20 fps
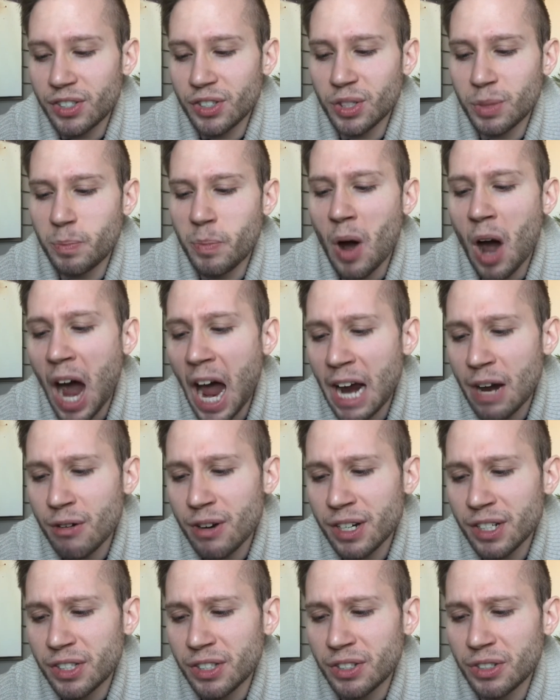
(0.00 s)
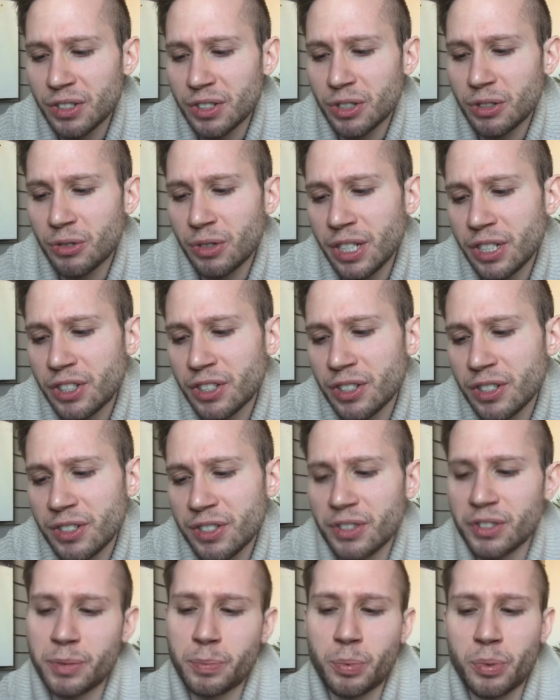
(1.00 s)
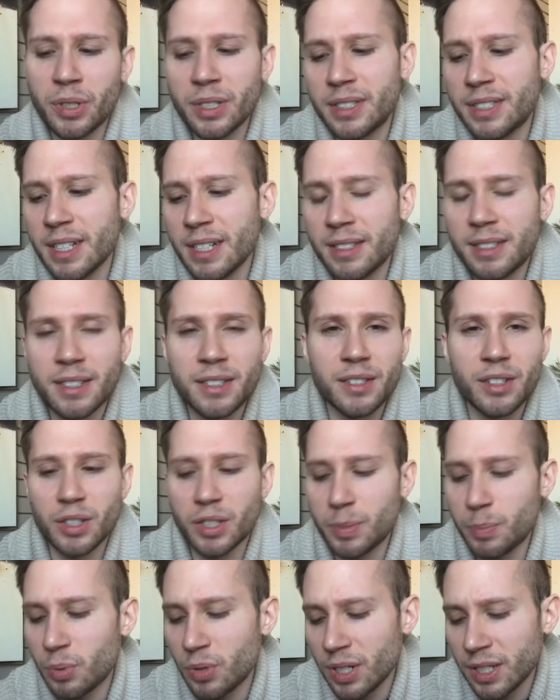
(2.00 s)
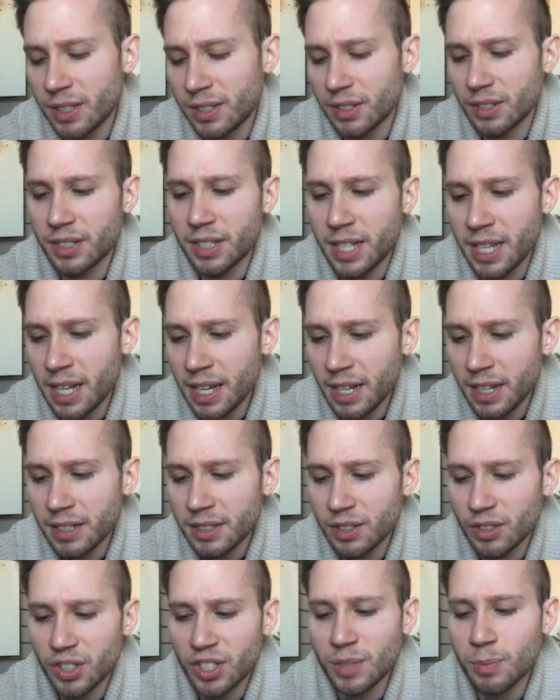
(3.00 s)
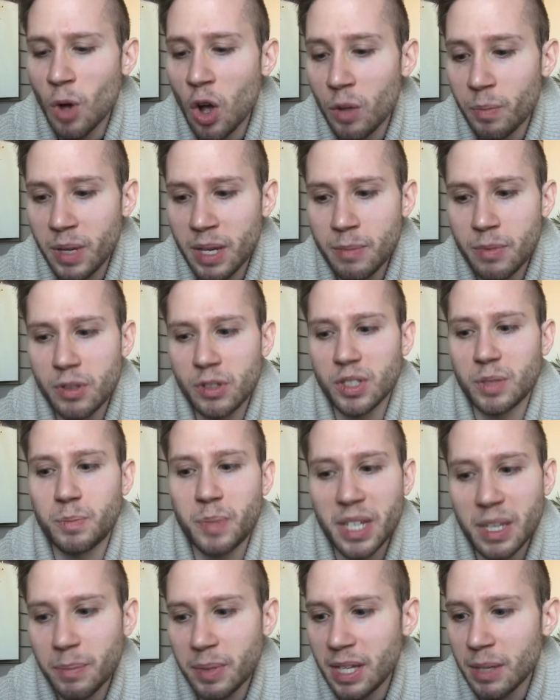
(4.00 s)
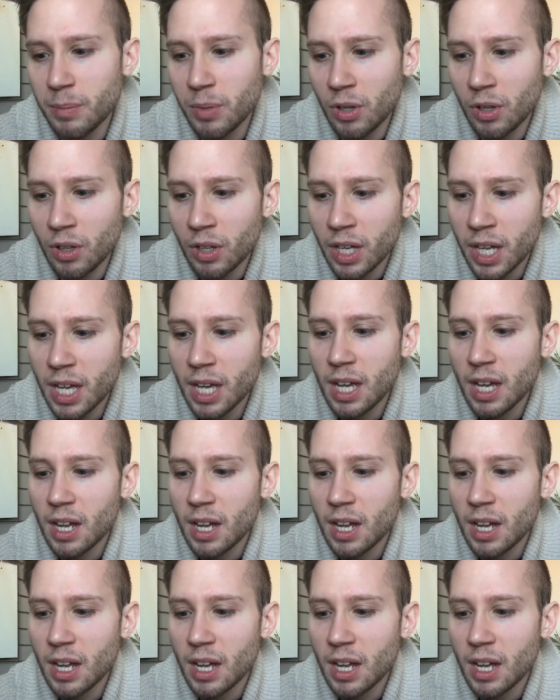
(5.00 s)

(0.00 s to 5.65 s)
There's pirates, there's creatures, there's princesses, there's prince, there's kings, there's small people, there's big people.